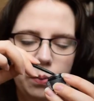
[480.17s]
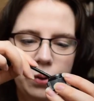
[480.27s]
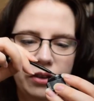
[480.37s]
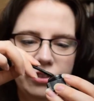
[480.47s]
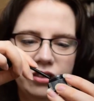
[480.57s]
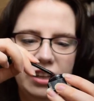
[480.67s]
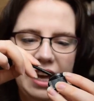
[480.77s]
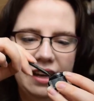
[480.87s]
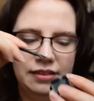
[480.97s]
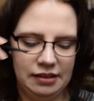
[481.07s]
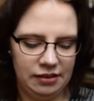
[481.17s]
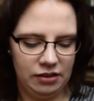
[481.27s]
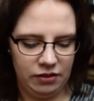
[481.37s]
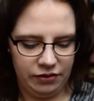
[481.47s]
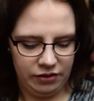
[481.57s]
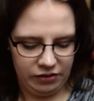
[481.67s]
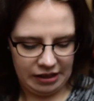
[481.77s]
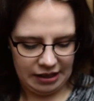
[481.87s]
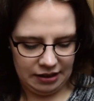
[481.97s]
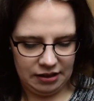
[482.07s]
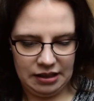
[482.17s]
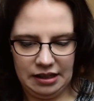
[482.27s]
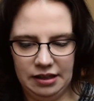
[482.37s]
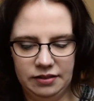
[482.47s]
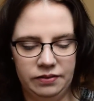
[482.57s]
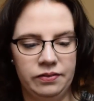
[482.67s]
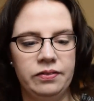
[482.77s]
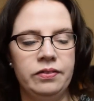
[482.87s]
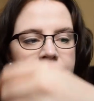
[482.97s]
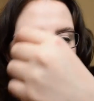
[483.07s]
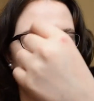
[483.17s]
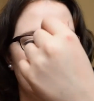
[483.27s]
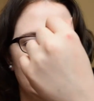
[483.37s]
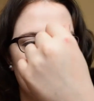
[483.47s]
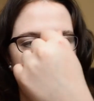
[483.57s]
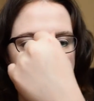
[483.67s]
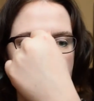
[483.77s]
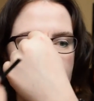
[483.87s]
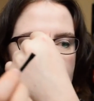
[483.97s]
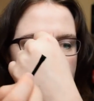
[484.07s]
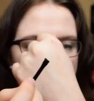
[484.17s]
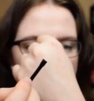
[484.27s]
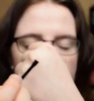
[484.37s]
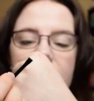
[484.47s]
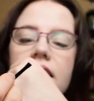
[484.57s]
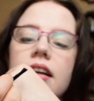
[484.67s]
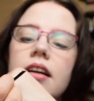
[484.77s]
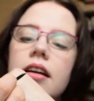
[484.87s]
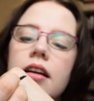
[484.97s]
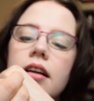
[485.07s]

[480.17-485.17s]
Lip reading: push the excess off the side there. Let's have a look at it here.